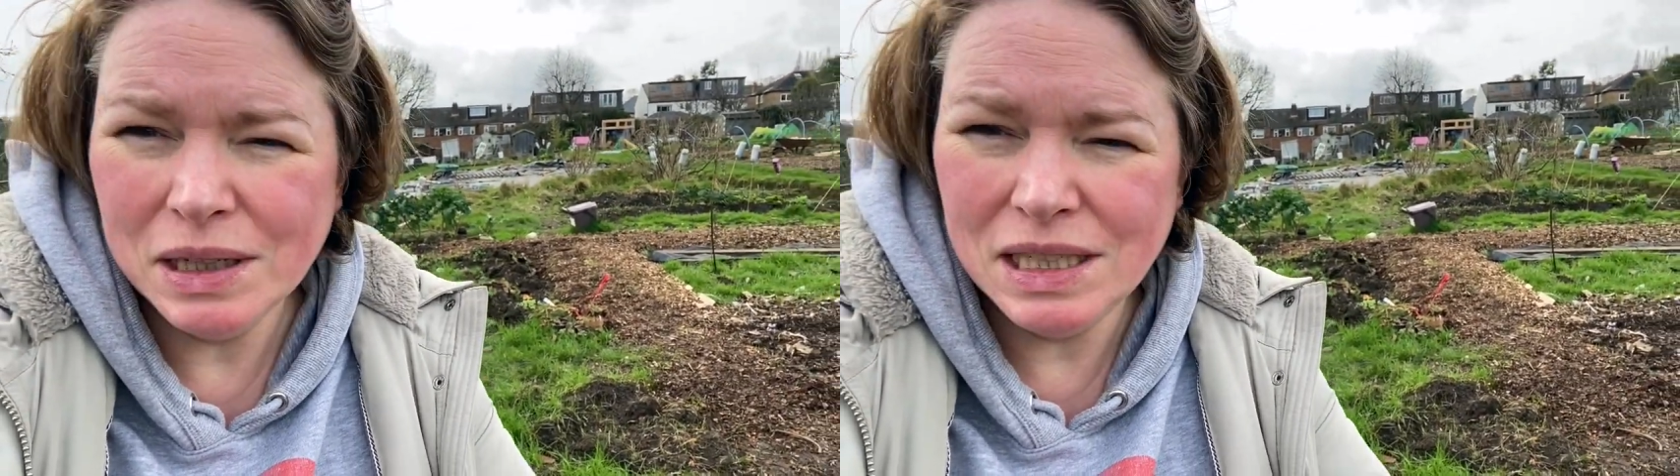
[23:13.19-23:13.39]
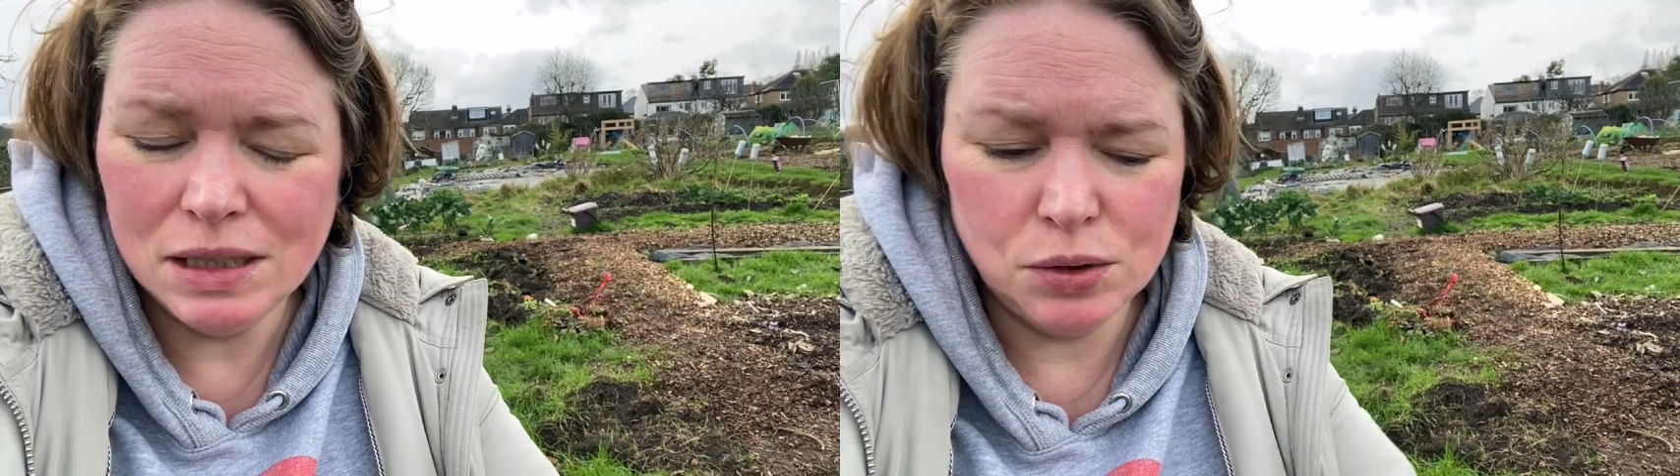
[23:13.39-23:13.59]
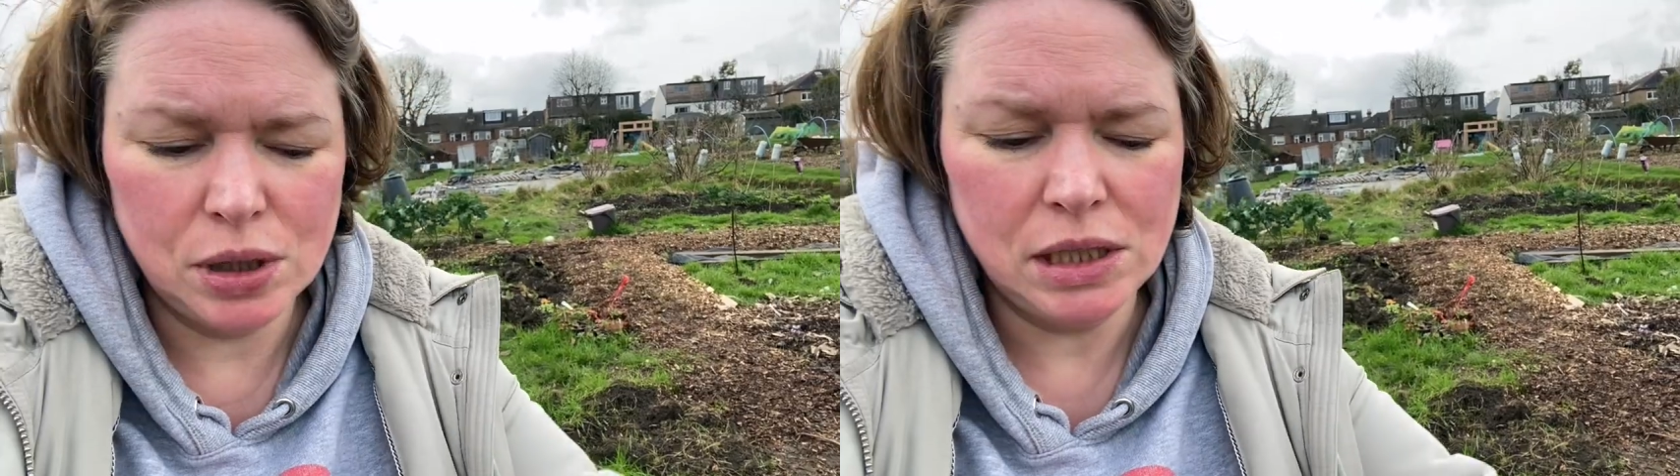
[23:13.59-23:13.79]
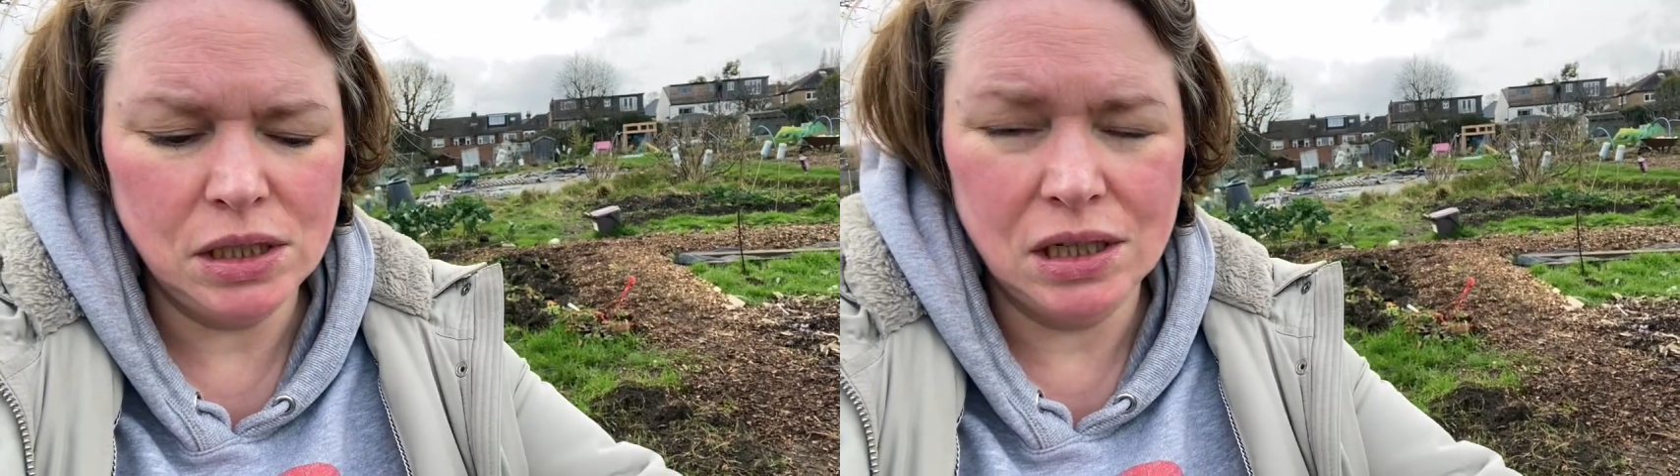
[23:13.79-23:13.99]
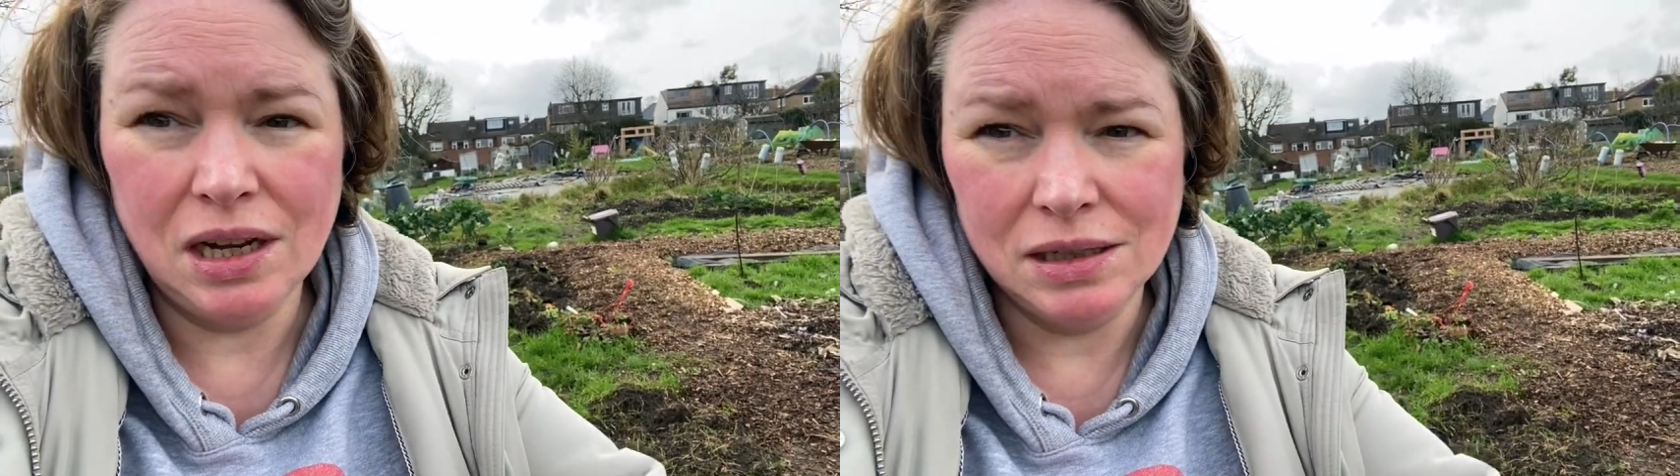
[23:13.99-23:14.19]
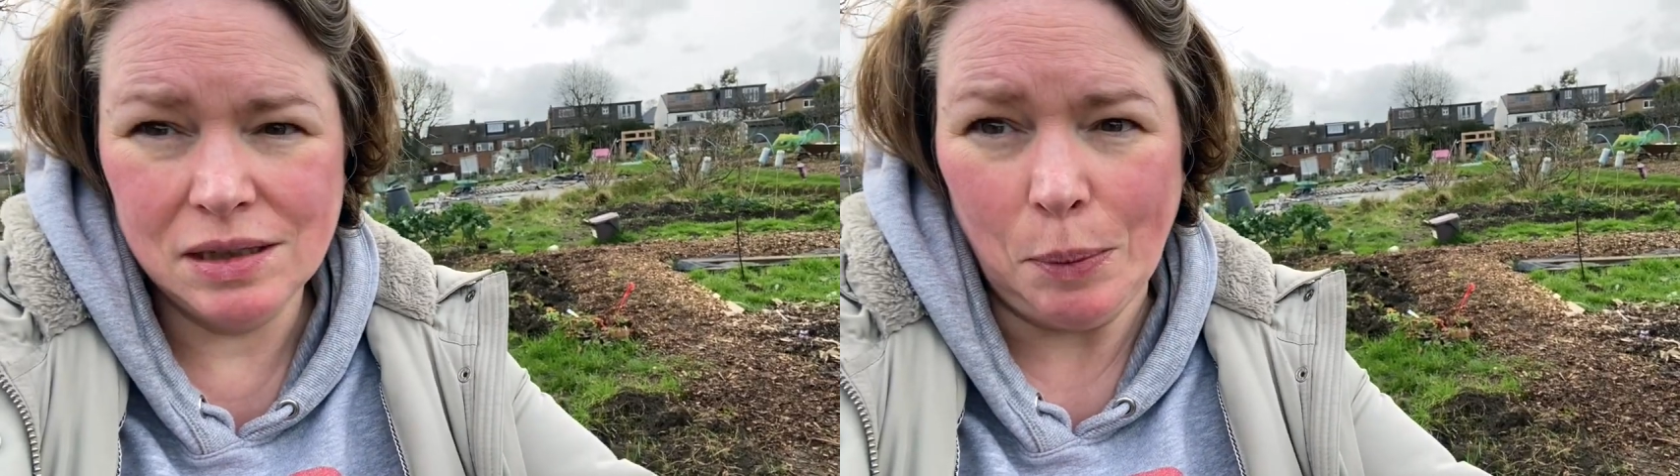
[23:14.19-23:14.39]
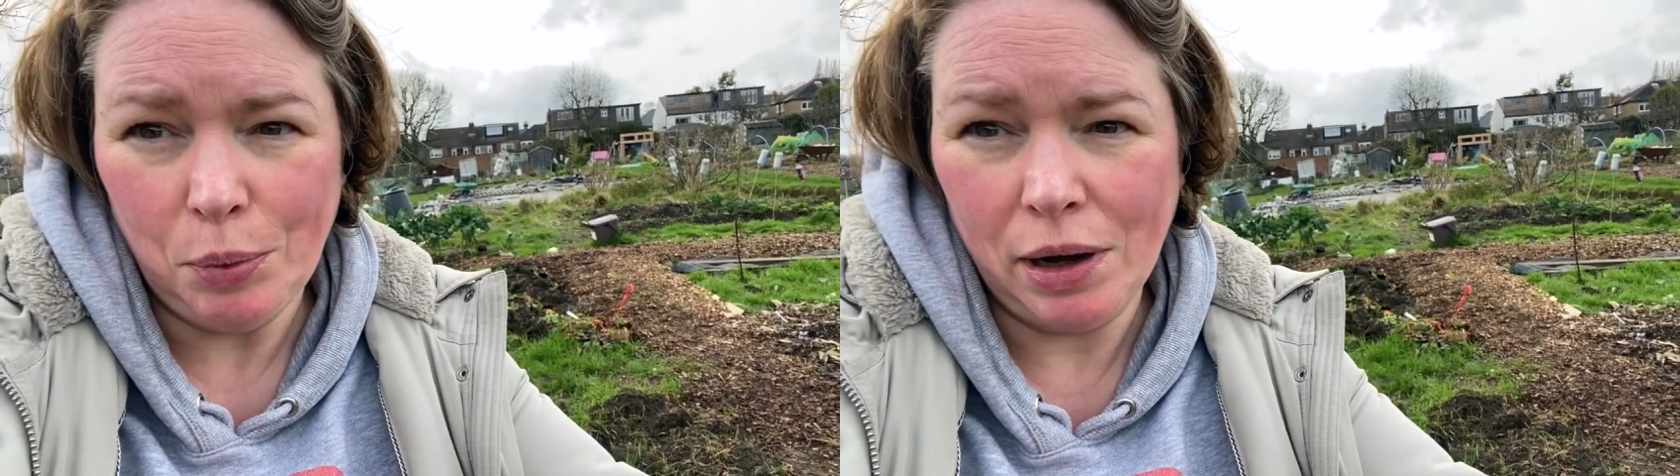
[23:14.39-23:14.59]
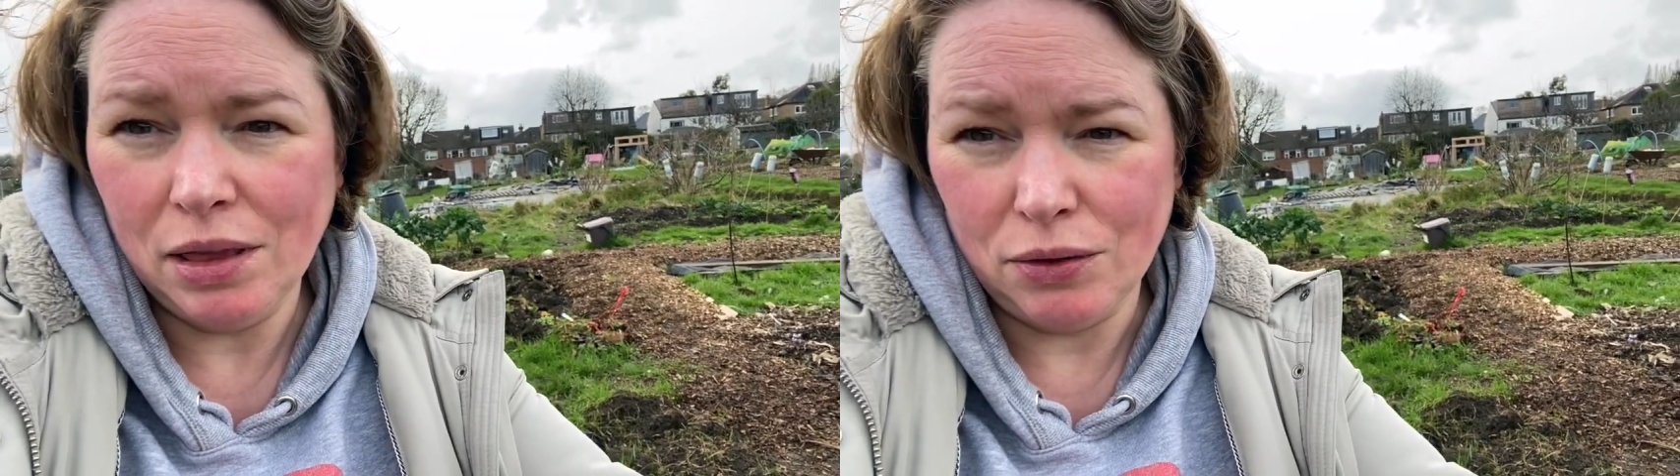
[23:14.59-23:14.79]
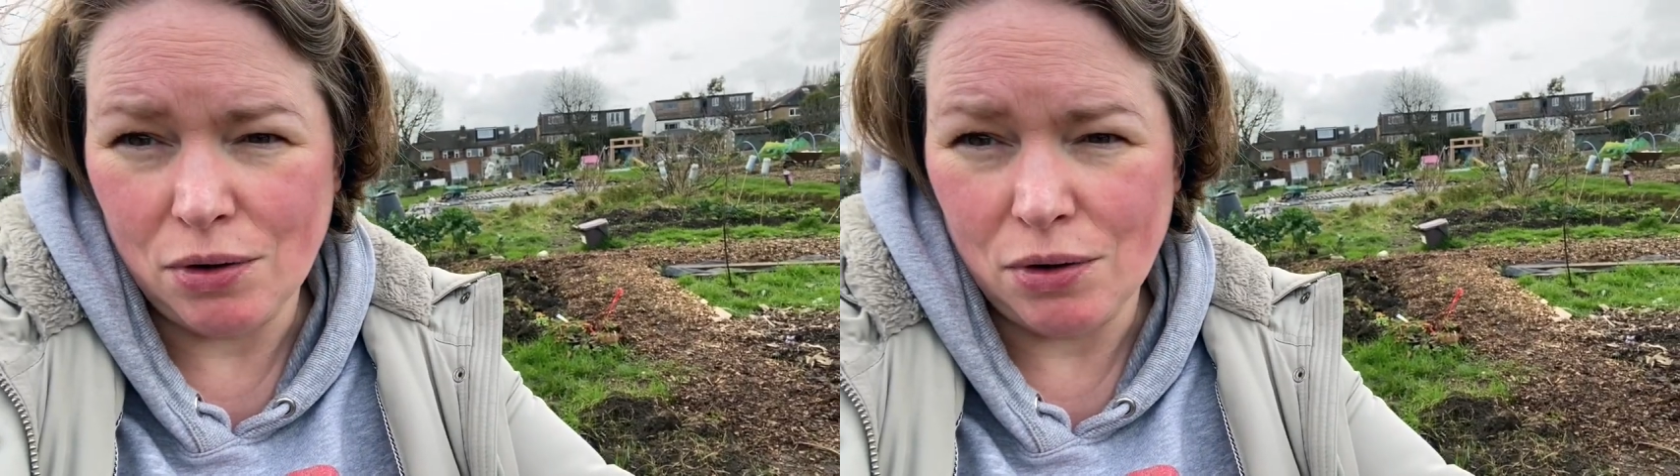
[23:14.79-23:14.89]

I'll dig a trench to kind of separate the